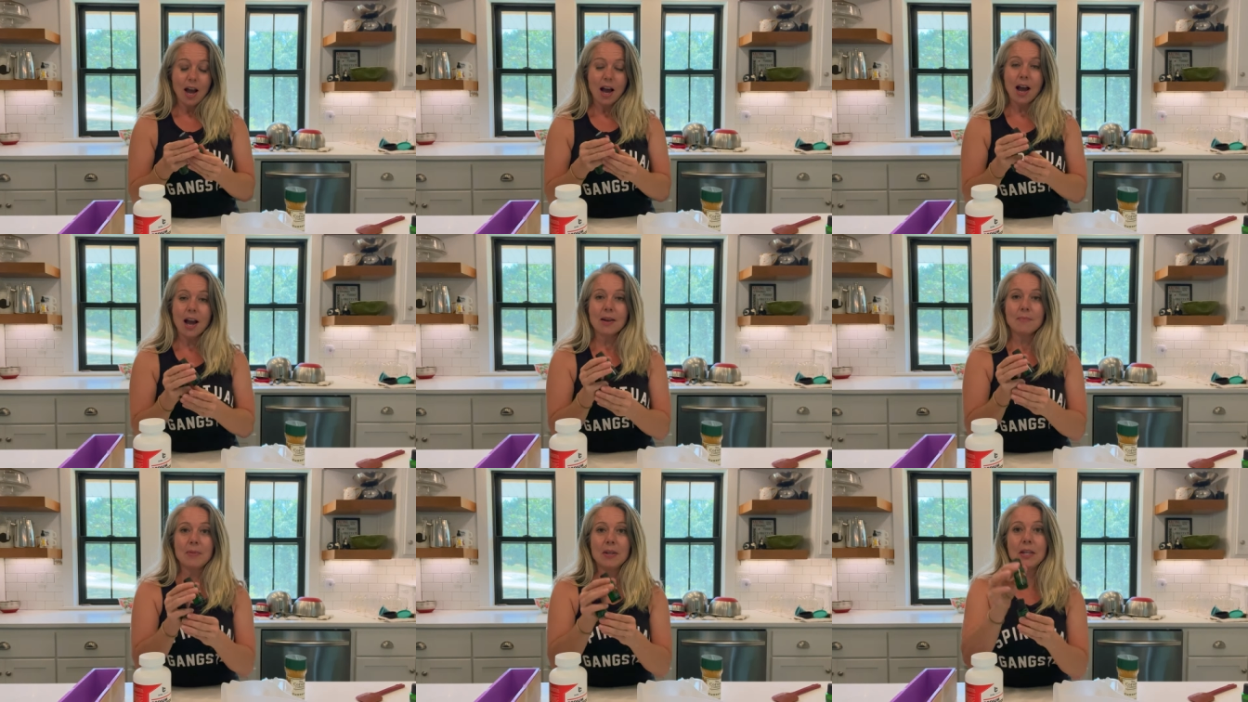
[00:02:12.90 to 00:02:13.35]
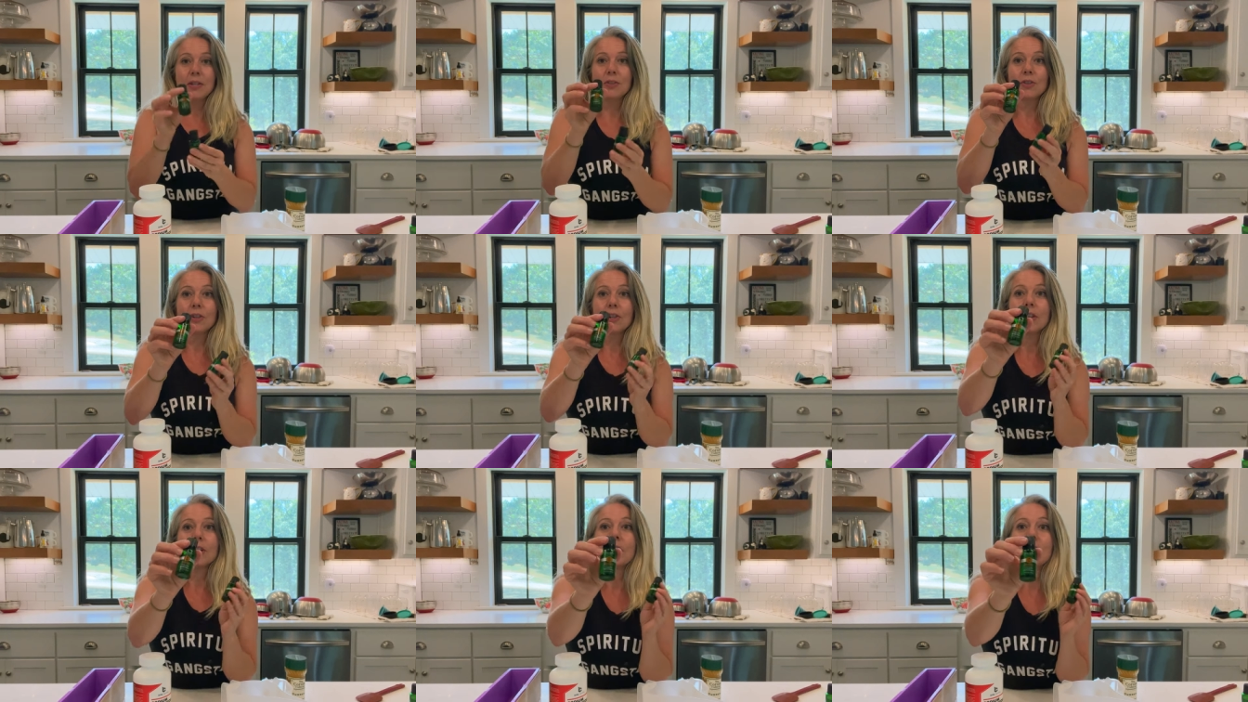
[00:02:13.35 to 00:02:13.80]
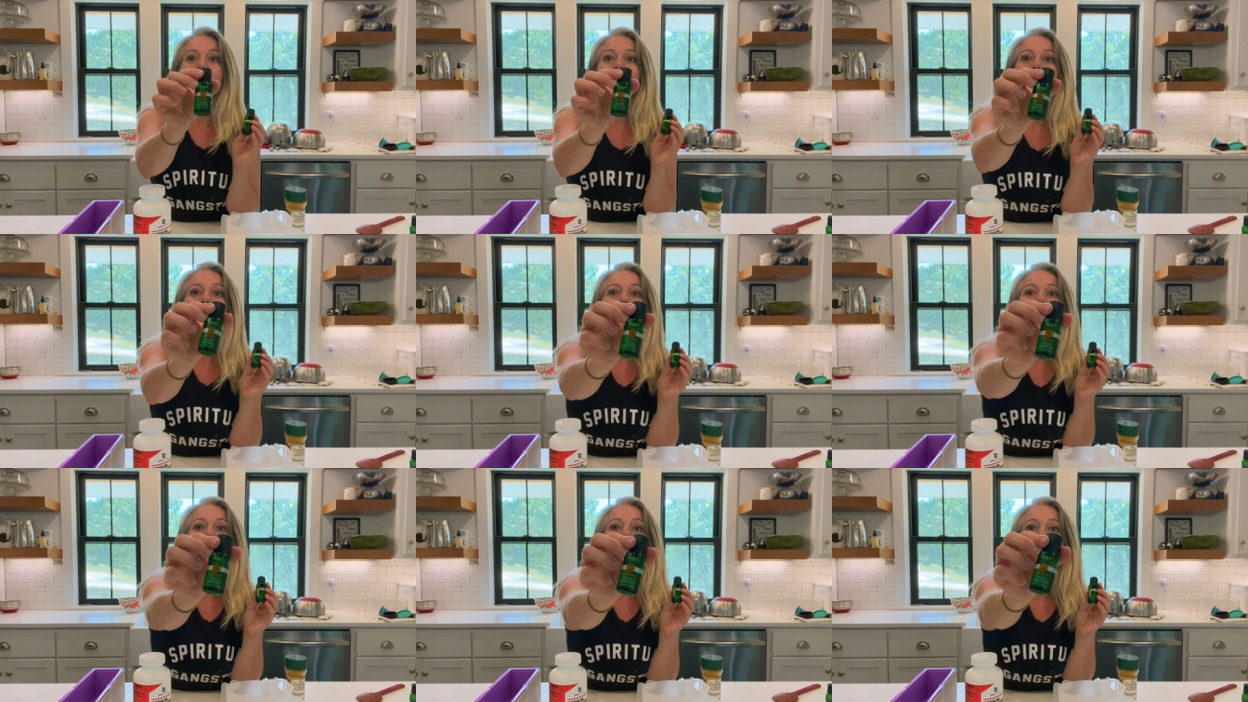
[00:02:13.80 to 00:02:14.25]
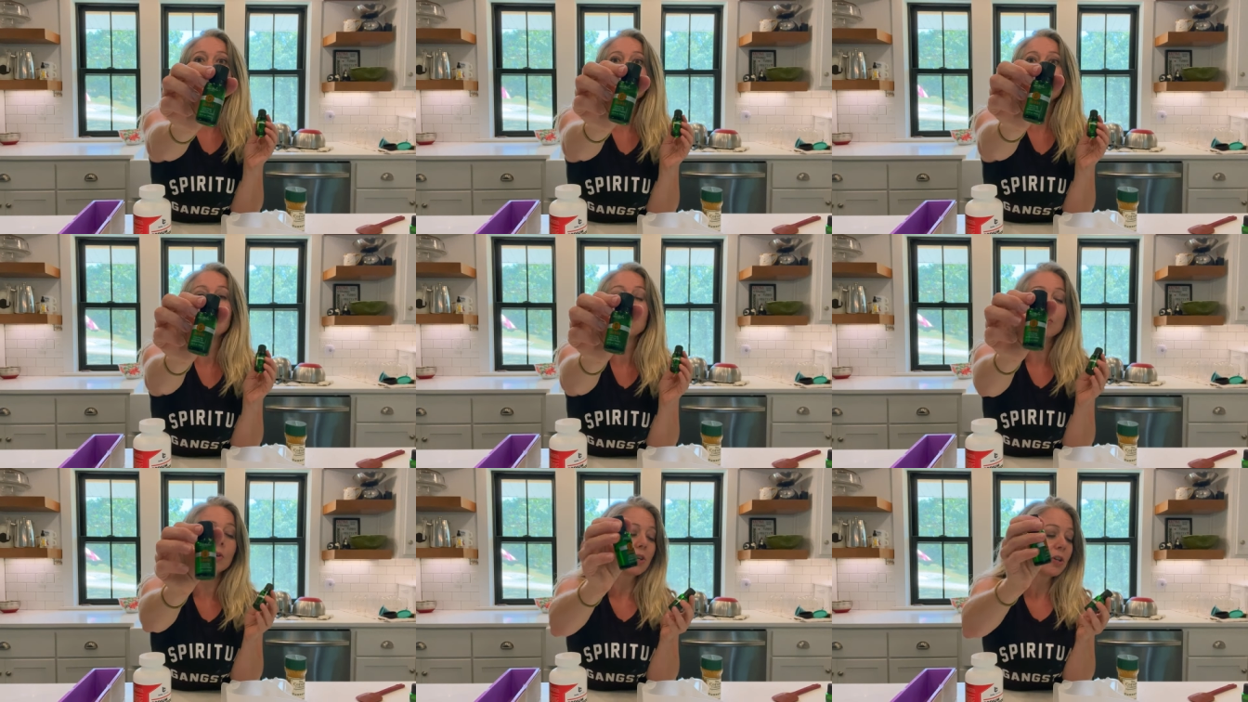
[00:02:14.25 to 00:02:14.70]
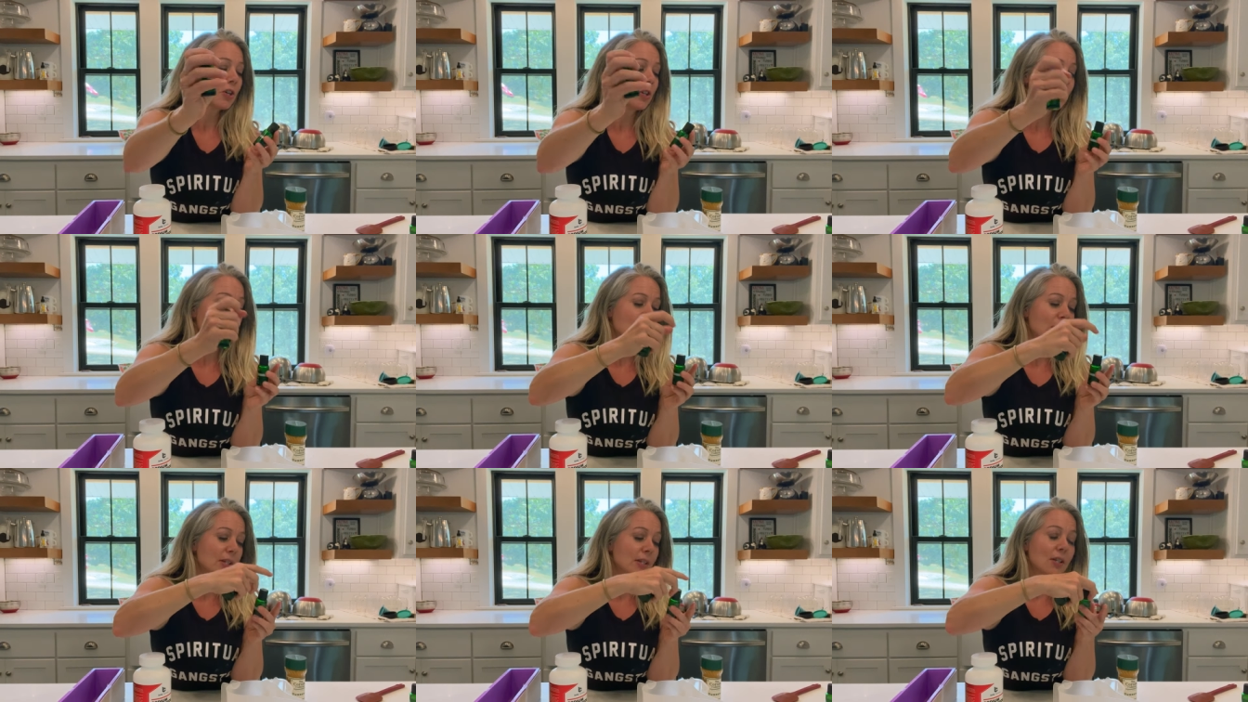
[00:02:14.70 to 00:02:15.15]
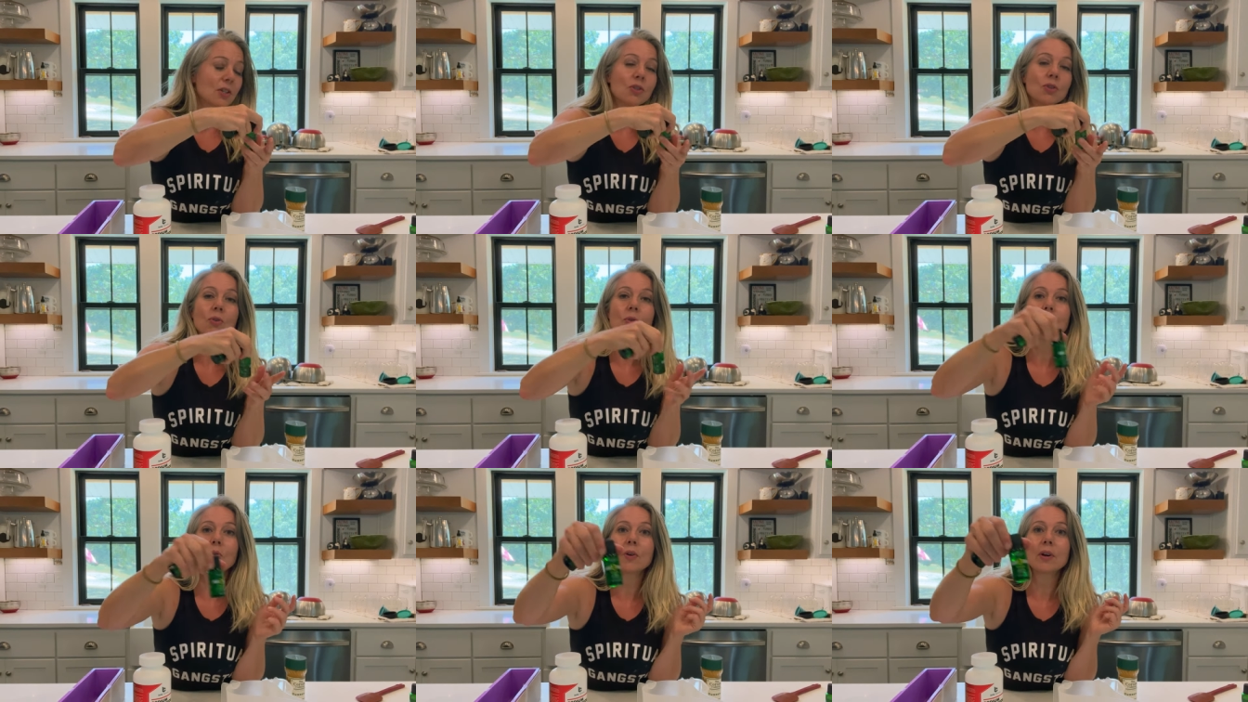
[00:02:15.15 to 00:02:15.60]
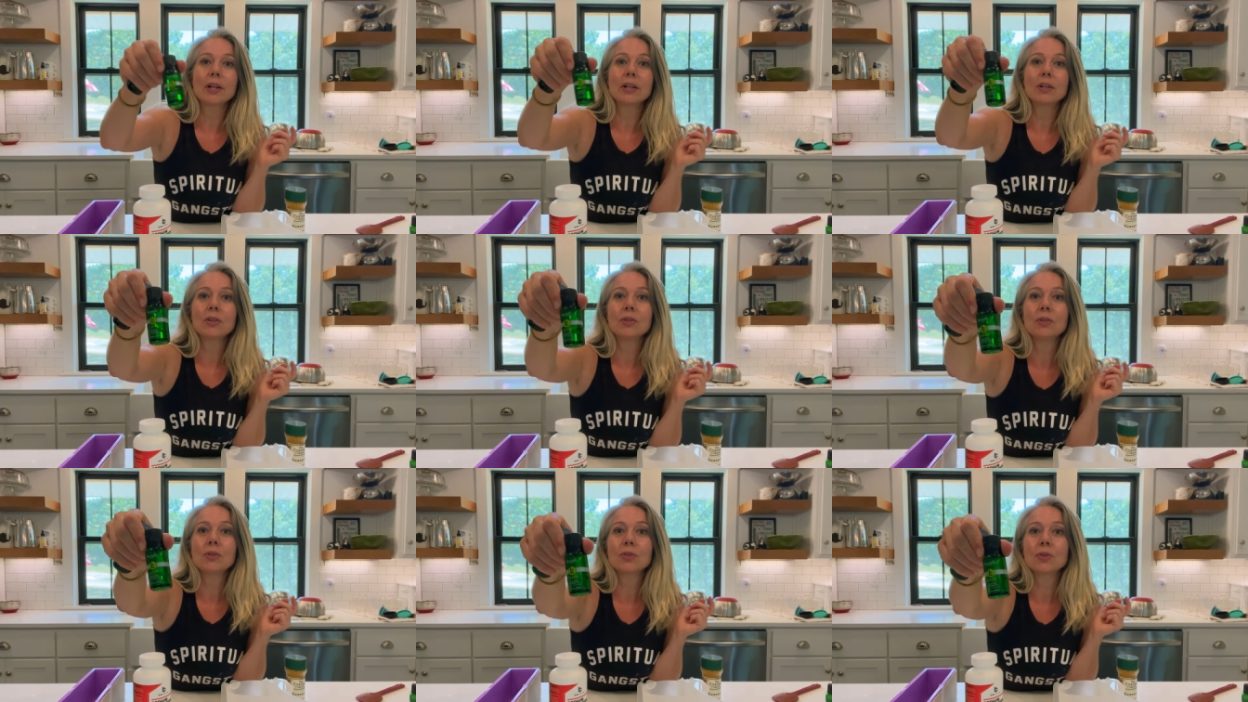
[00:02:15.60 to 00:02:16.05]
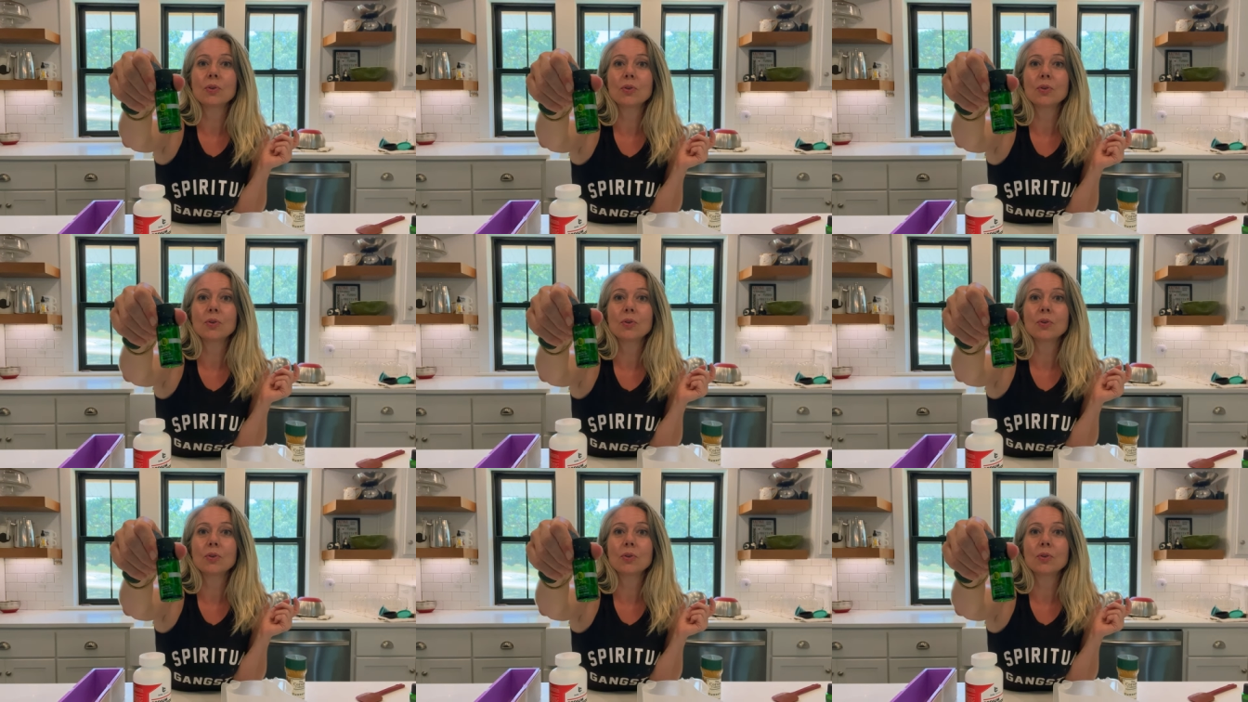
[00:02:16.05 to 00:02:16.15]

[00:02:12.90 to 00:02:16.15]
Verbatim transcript: I'm either gonna use some orange essential oils